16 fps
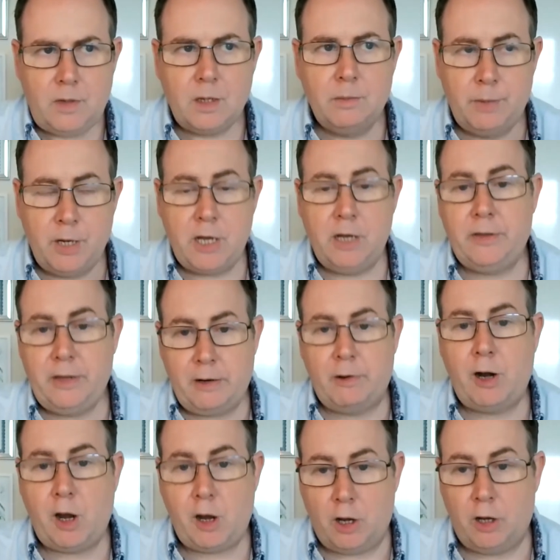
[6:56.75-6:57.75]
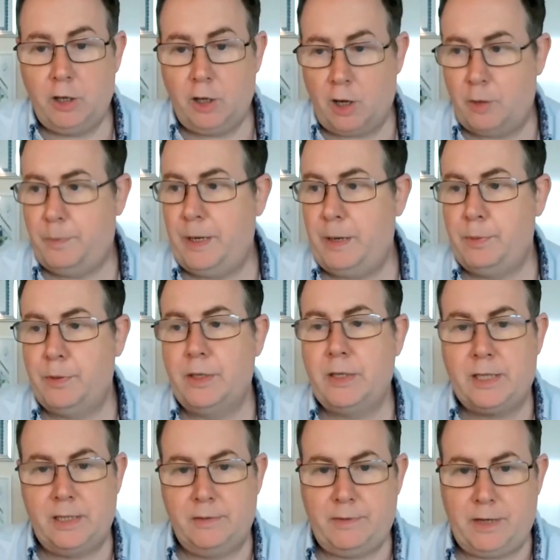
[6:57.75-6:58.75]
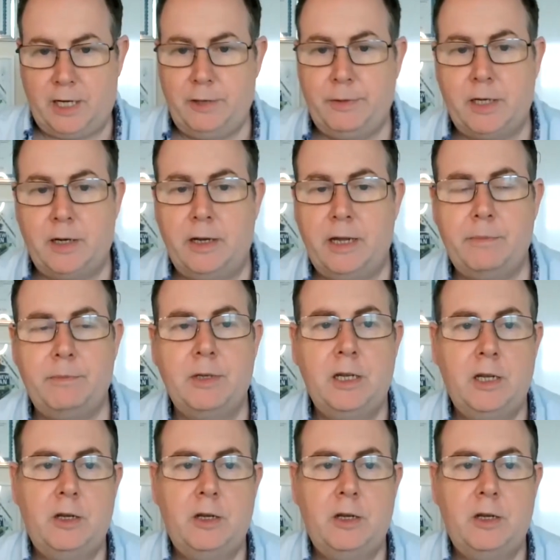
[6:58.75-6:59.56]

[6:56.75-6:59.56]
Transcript: But there are a lot of people that see the value in IM.